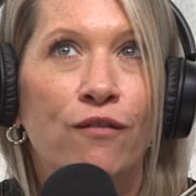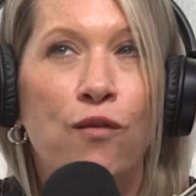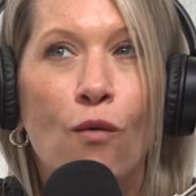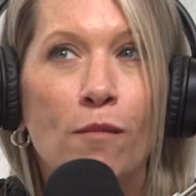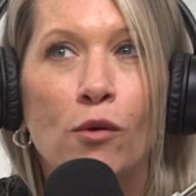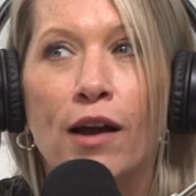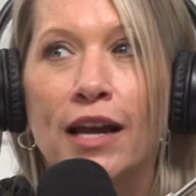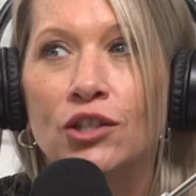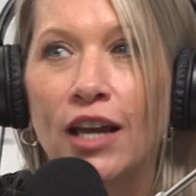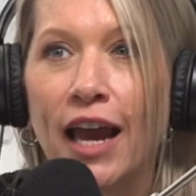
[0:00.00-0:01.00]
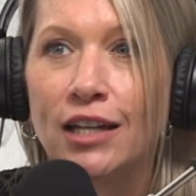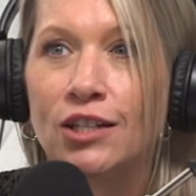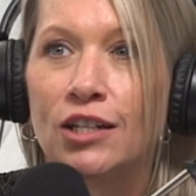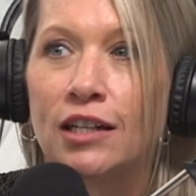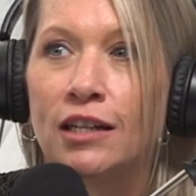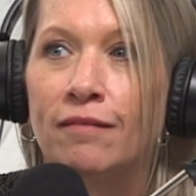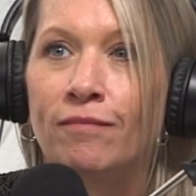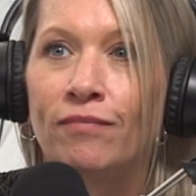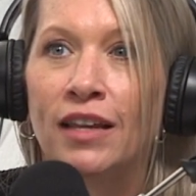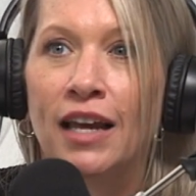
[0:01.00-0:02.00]
formal education,
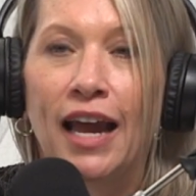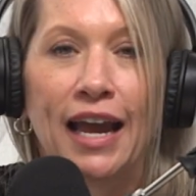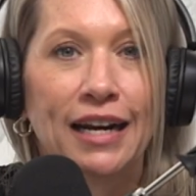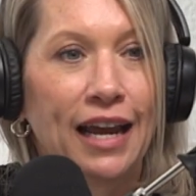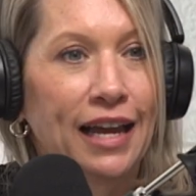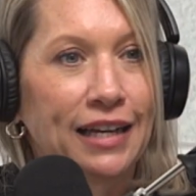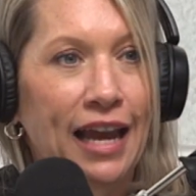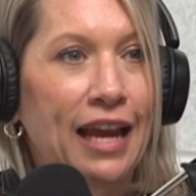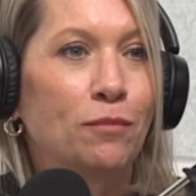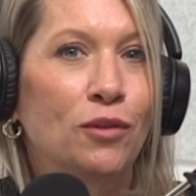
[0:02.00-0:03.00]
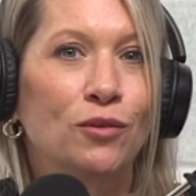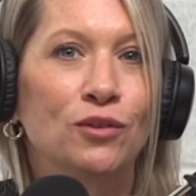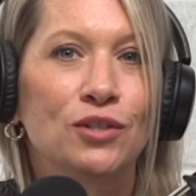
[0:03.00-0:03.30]
and came through.